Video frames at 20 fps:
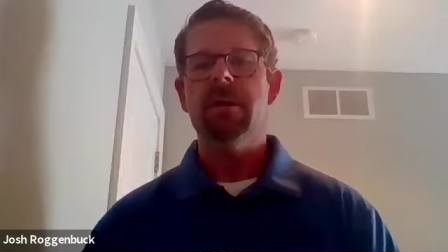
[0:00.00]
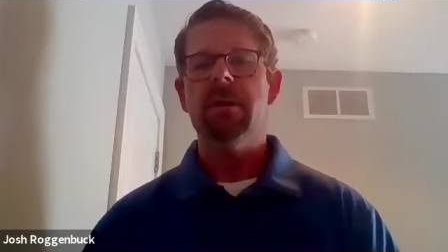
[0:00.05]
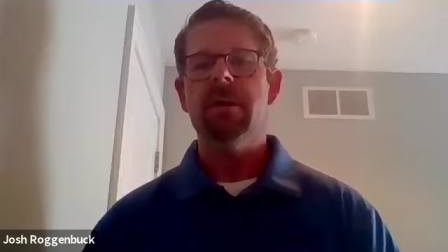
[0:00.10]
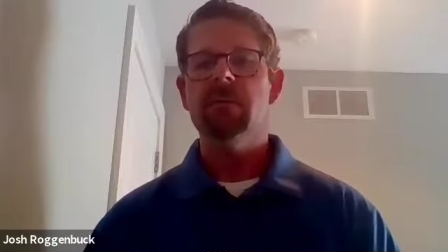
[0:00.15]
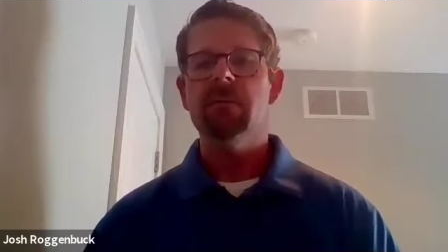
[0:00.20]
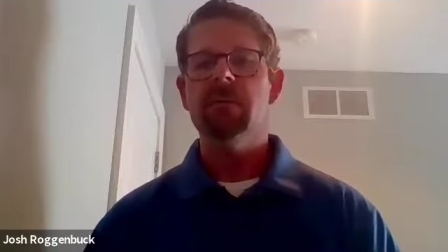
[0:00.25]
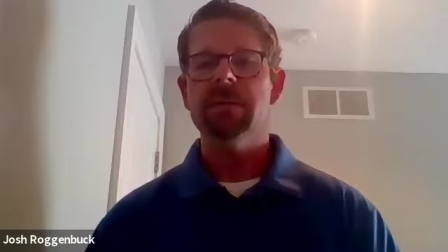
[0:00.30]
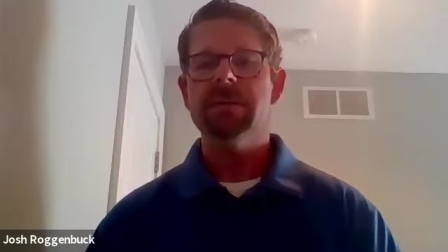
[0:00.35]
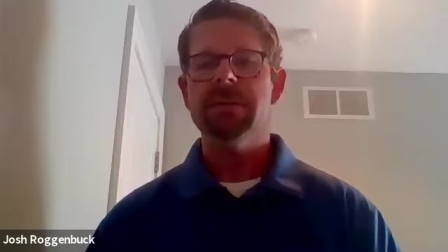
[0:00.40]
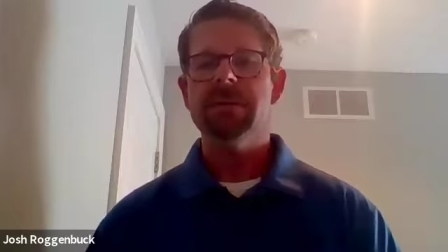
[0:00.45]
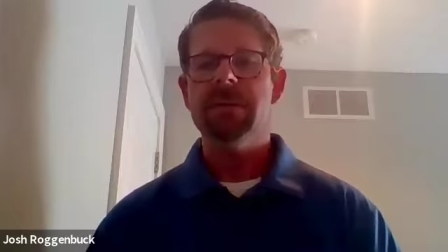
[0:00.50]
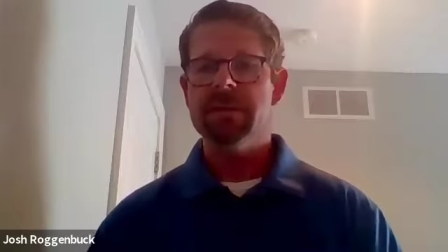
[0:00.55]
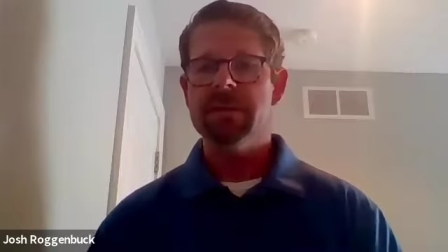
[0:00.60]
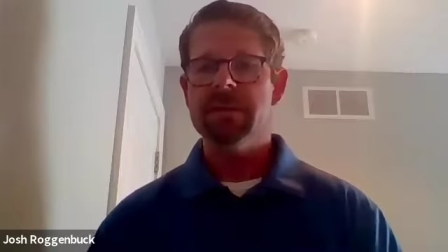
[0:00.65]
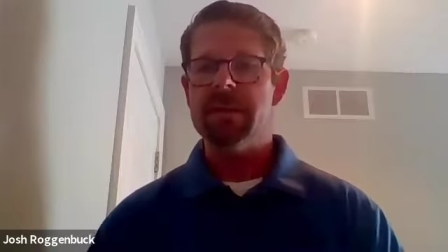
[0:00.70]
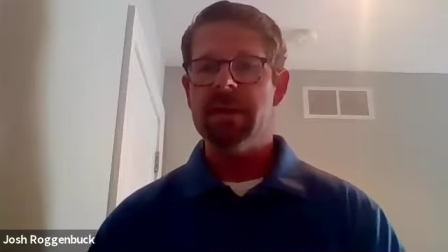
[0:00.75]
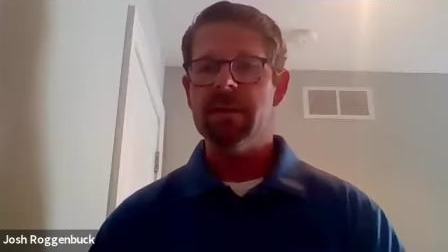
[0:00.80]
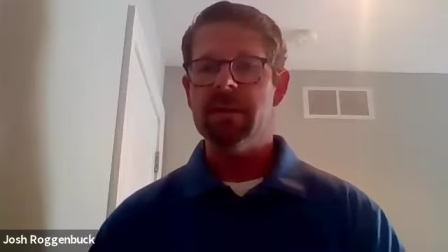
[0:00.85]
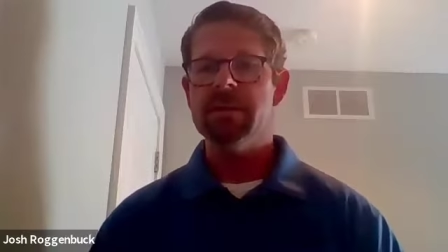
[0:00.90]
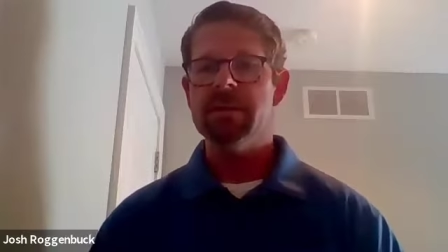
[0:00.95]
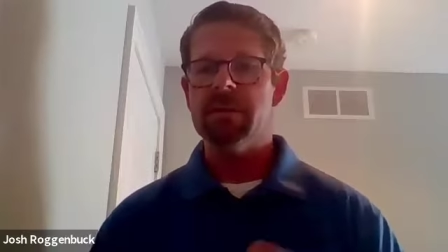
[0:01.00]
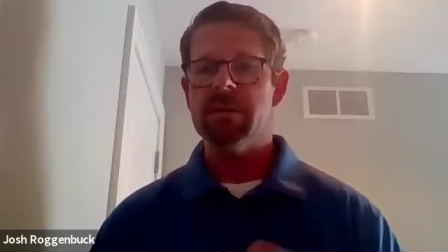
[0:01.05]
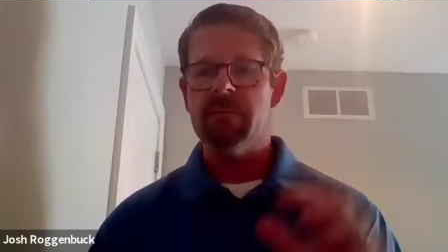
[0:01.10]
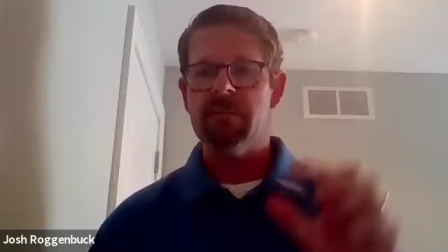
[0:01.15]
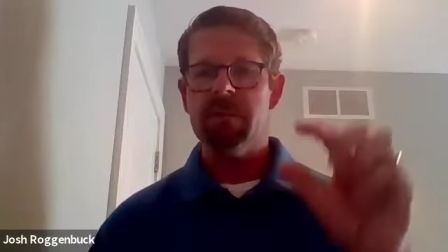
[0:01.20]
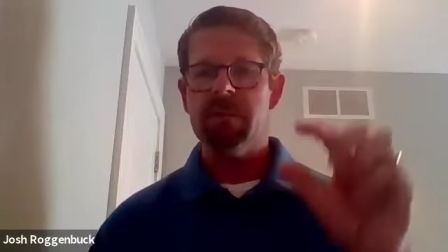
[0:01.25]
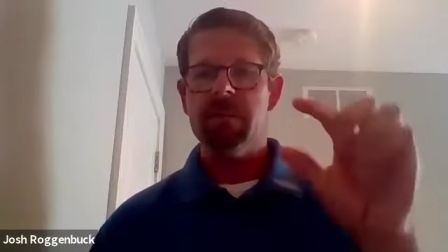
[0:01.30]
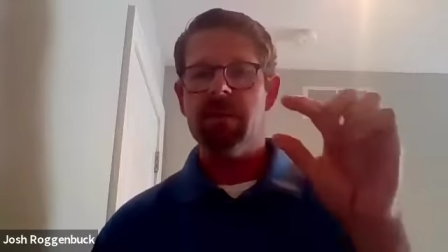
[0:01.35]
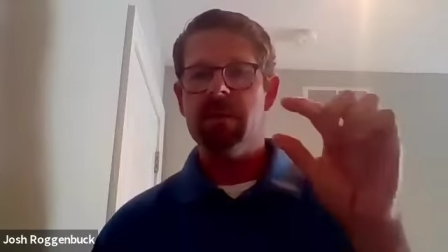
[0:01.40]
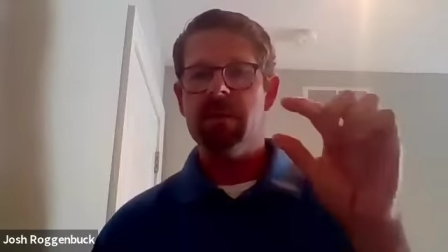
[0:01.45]
I oversee sales
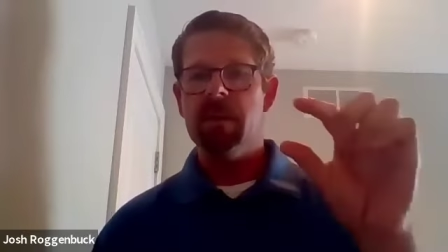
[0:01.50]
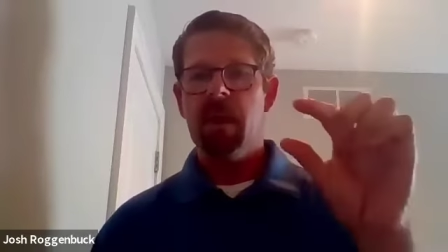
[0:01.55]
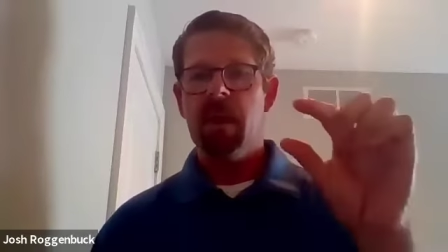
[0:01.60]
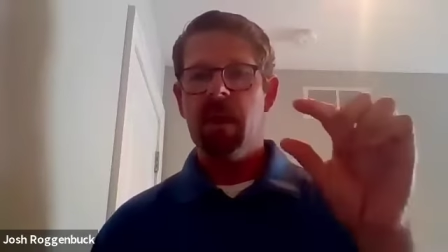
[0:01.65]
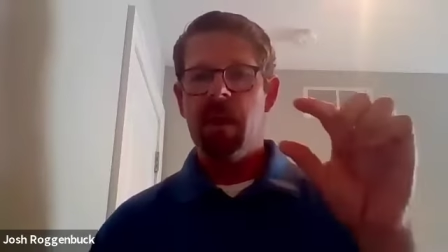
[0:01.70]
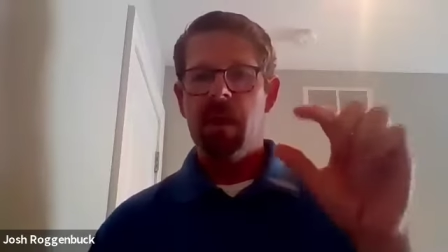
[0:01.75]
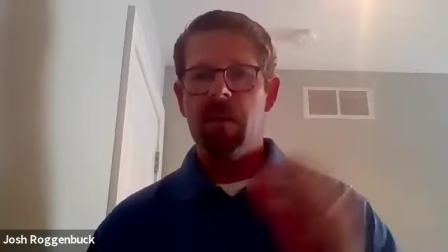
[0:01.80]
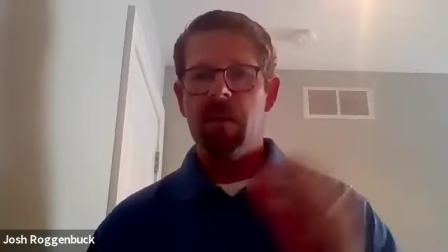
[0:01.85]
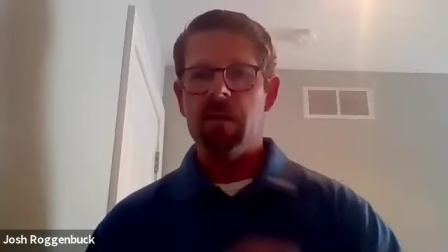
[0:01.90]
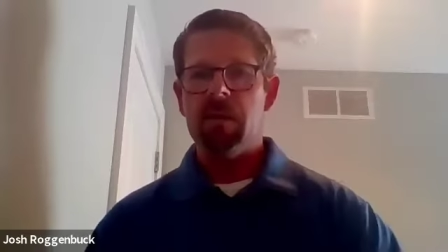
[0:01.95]
of little